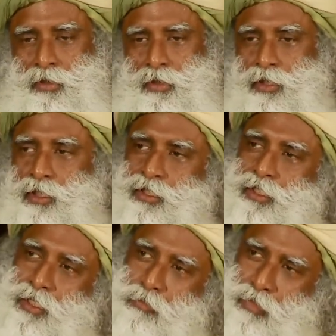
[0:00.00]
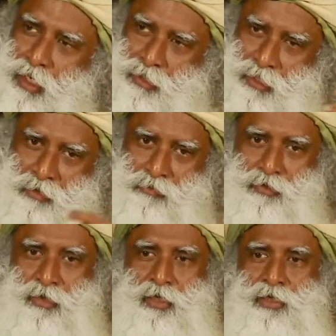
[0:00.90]
It can just embrace
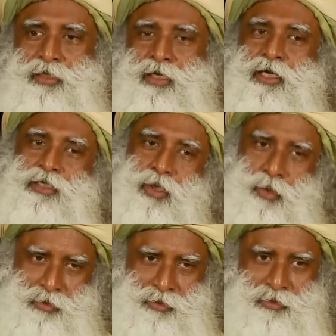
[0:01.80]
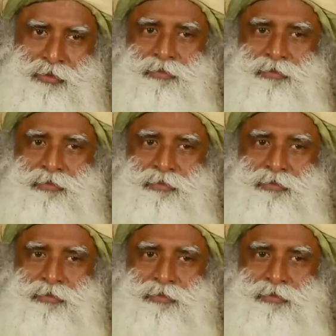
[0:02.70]
everything and know it.